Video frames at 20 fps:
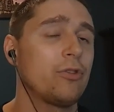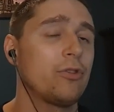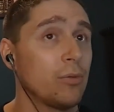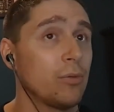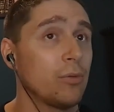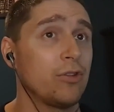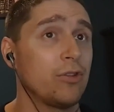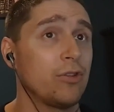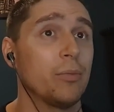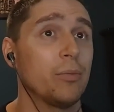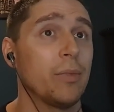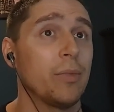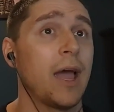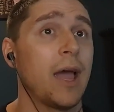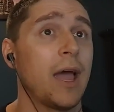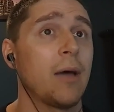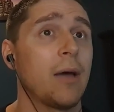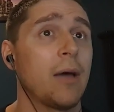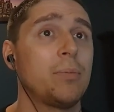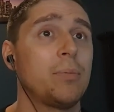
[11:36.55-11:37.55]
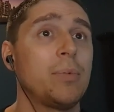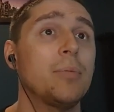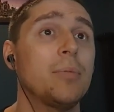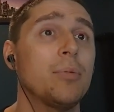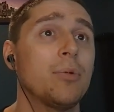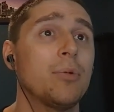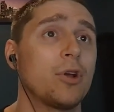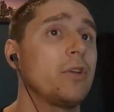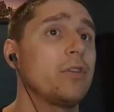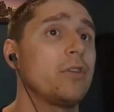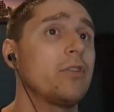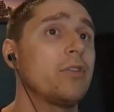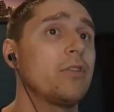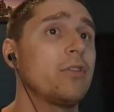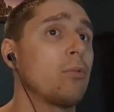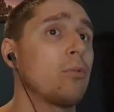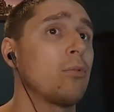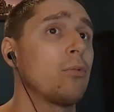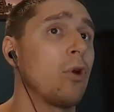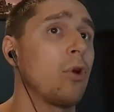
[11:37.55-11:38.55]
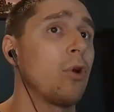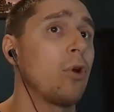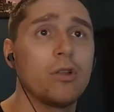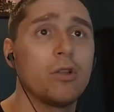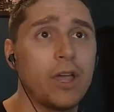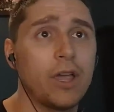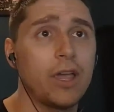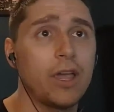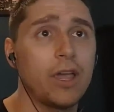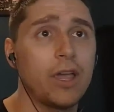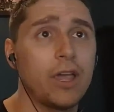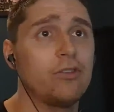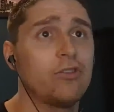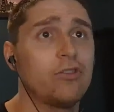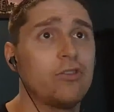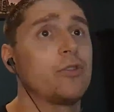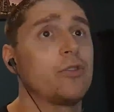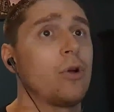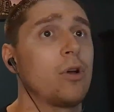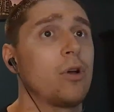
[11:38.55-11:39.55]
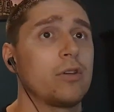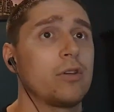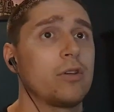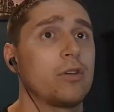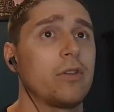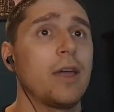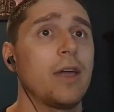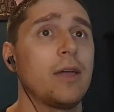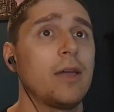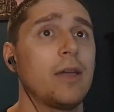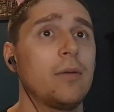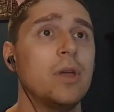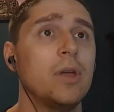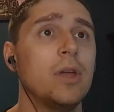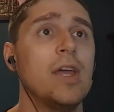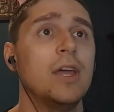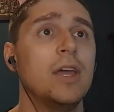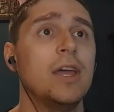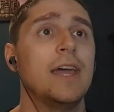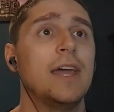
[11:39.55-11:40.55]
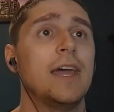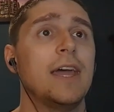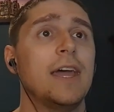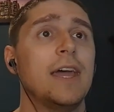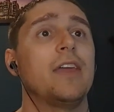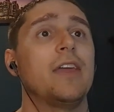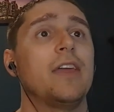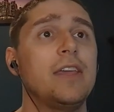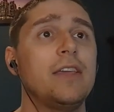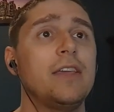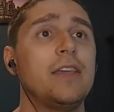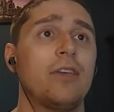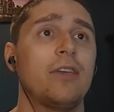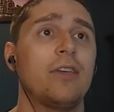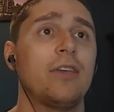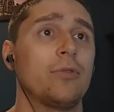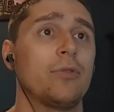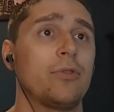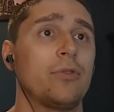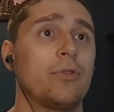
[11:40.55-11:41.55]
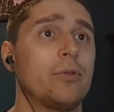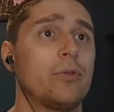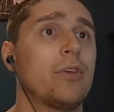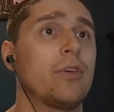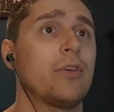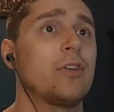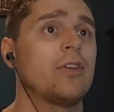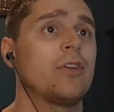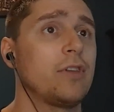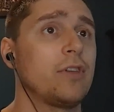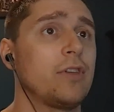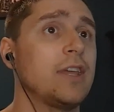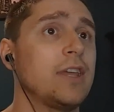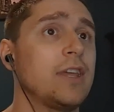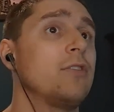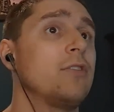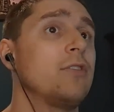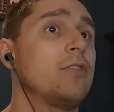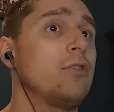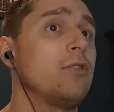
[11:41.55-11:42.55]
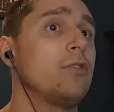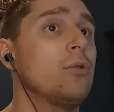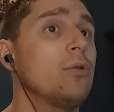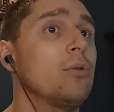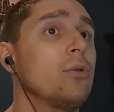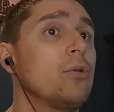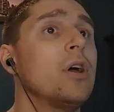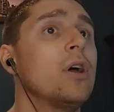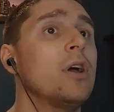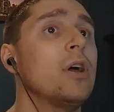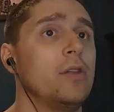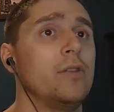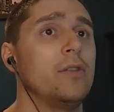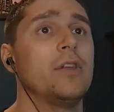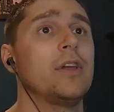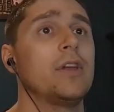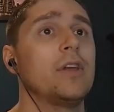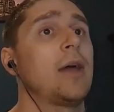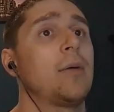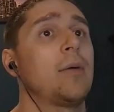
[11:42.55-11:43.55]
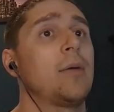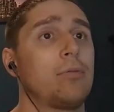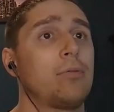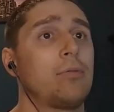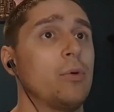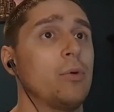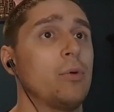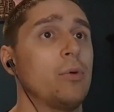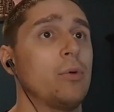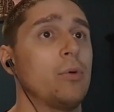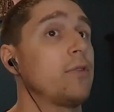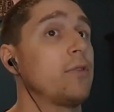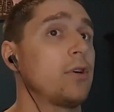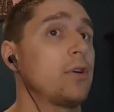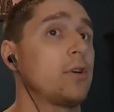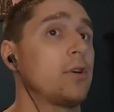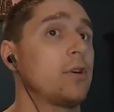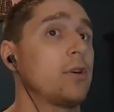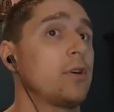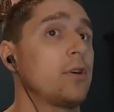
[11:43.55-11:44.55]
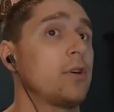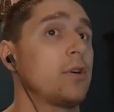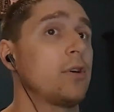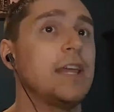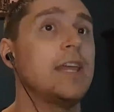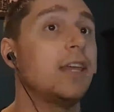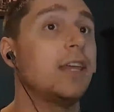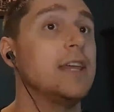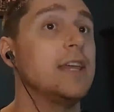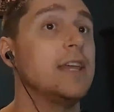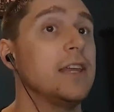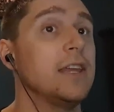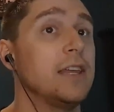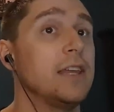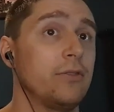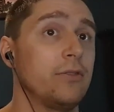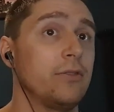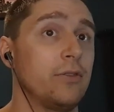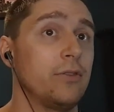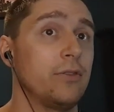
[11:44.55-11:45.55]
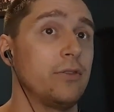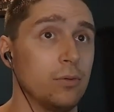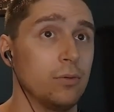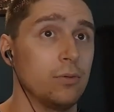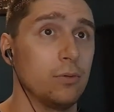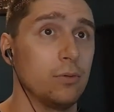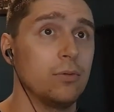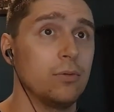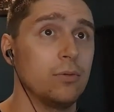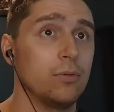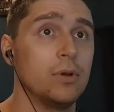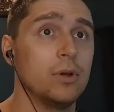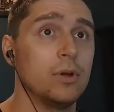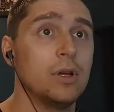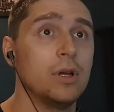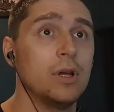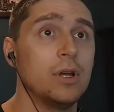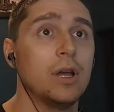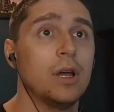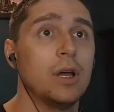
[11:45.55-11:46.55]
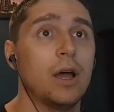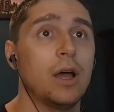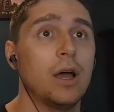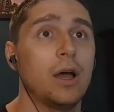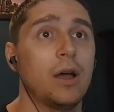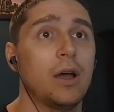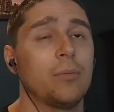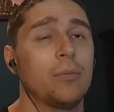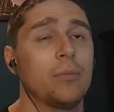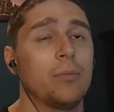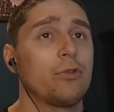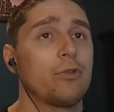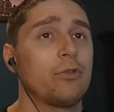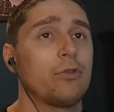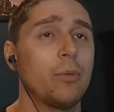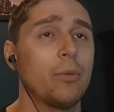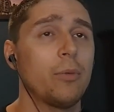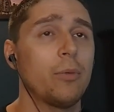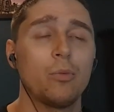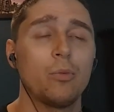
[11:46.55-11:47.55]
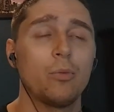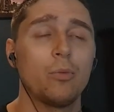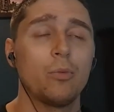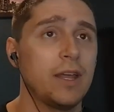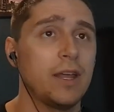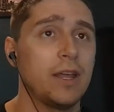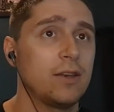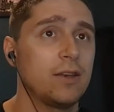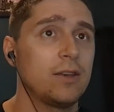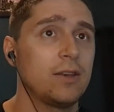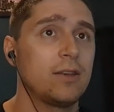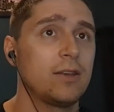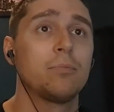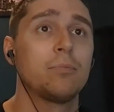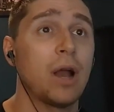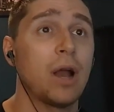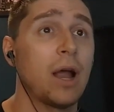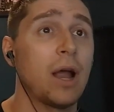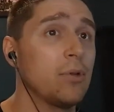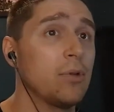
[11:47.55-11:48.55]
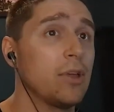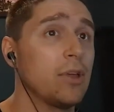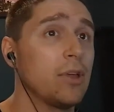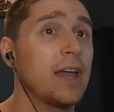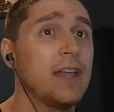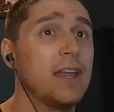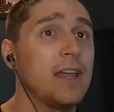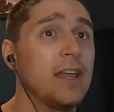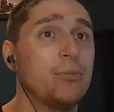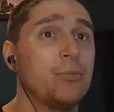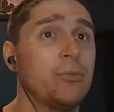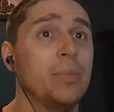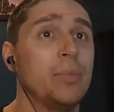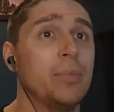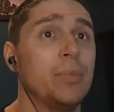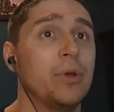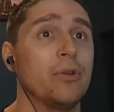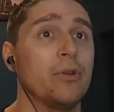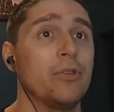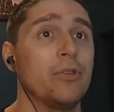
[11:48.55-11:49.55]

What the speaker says: So what they're thinking is that Thiessen has almost altered the original map. People are going to the wrong location at the wrong time, and that he's able to essentially get to the Khepra whenever he needs to.